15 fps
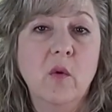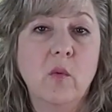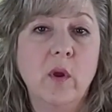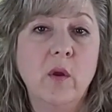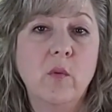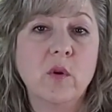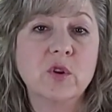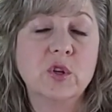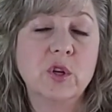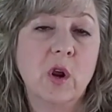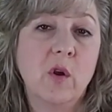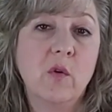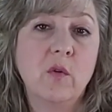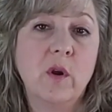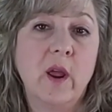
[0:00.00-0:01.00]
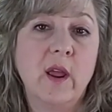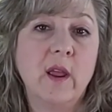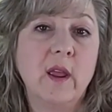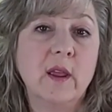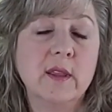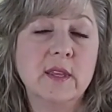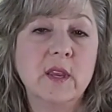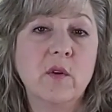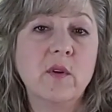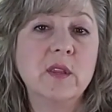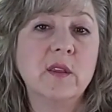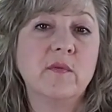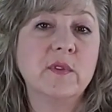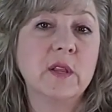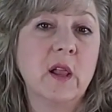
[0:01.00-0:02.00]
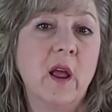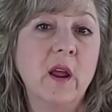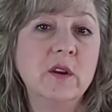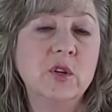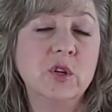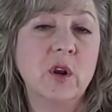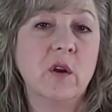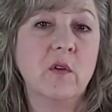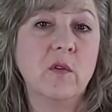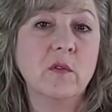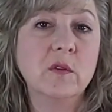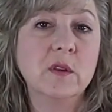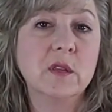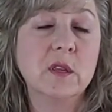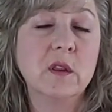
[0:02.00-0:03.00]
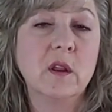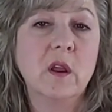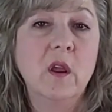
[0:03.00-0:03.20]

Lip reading: We were shown a series of slideshows